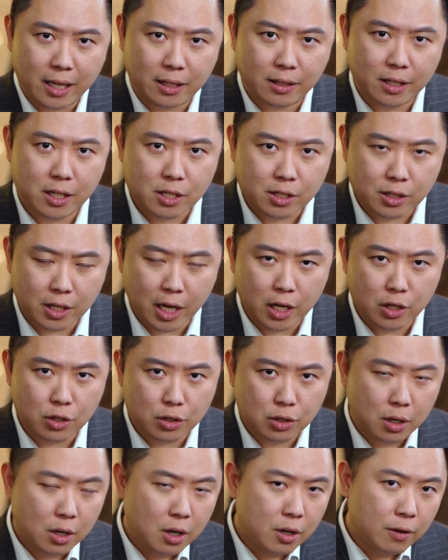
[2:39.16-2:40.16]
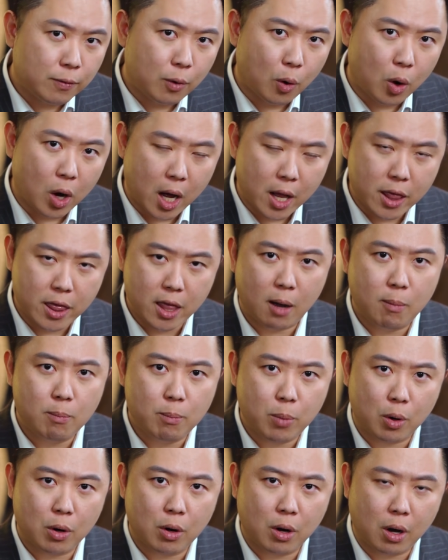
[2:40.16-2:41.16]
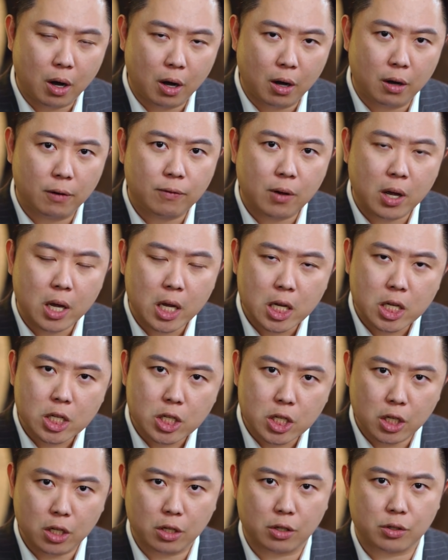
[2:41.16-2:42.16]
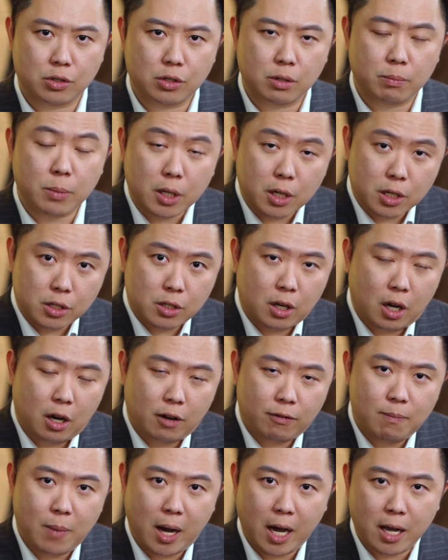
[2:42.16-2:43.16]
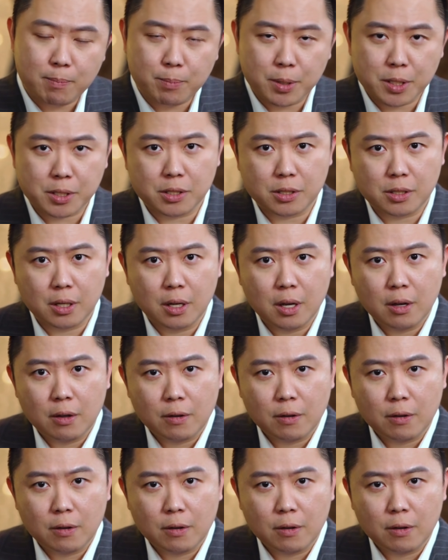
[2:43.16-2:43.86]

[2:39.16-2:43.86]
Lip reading: at this stage for a number of years because of my business